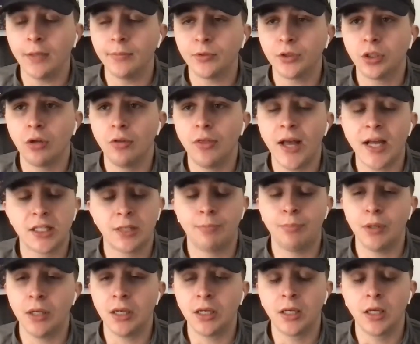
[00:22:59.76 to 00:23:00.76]
So that's
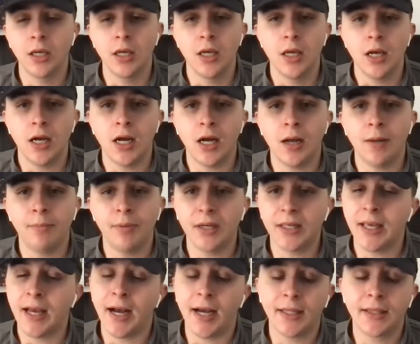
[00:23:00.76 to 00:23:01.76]
big. But
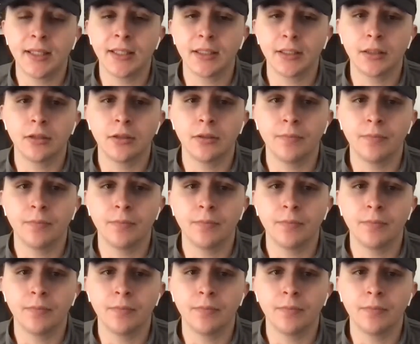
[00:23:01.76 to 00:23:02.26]
yeah, I think